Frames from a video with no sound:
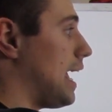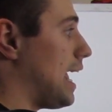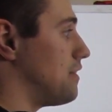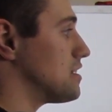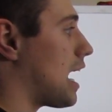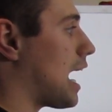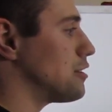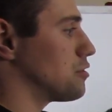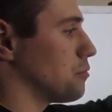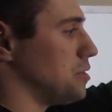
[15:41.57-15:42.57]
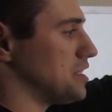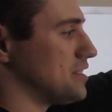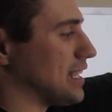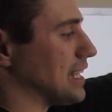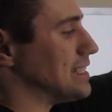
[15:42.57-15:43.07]
and this hydrogen would be
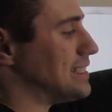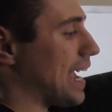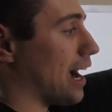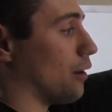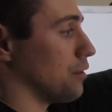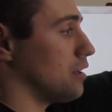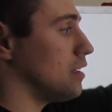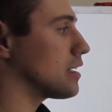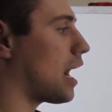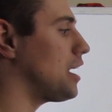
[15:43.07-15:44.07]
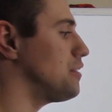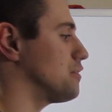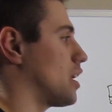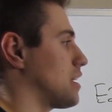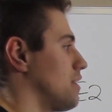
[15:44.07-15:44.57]
sticking down, kind
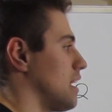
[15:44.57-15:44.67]
of like